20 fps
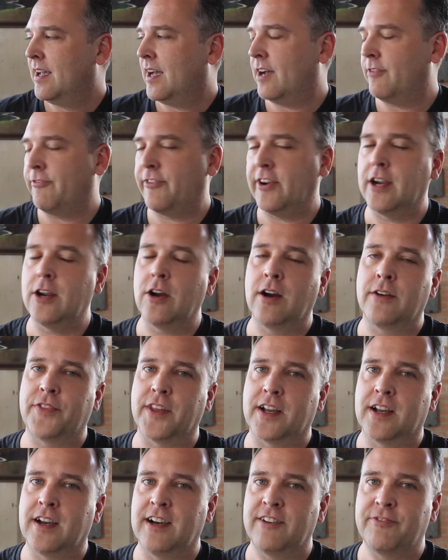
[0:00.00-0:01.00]
Uh, very off
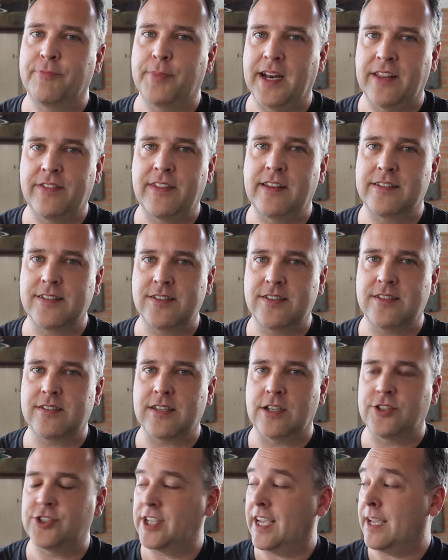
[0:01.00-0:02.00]
the cuff, but I think this is
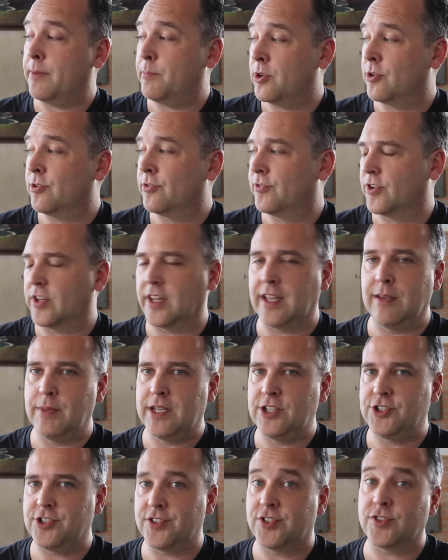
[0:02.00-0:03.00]
such a beautiful
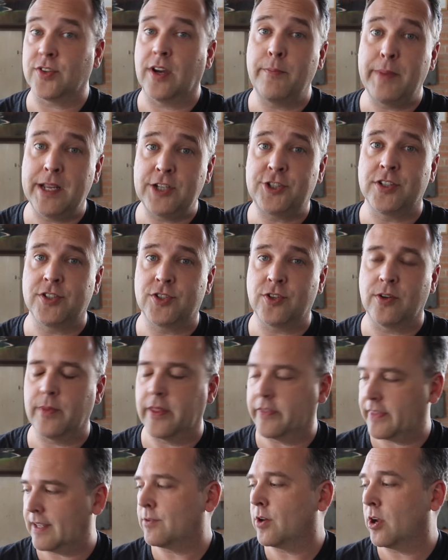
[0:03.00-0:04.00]
image. And so I mentioned to him
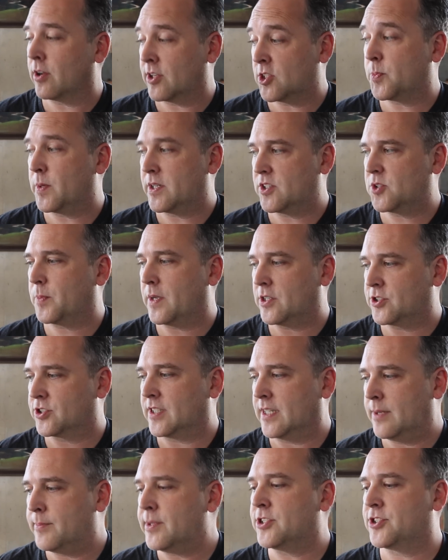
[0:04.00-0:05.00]
that that had always been a
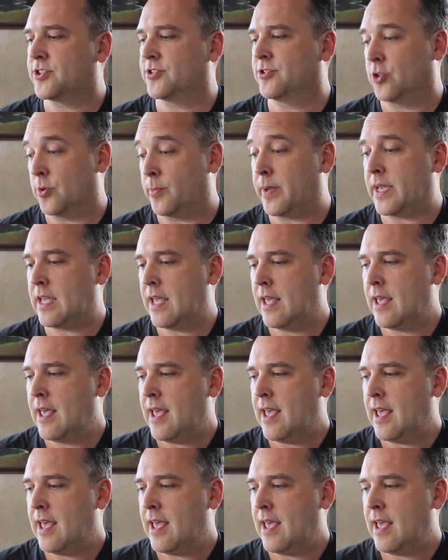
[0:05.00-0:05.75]
special image to me,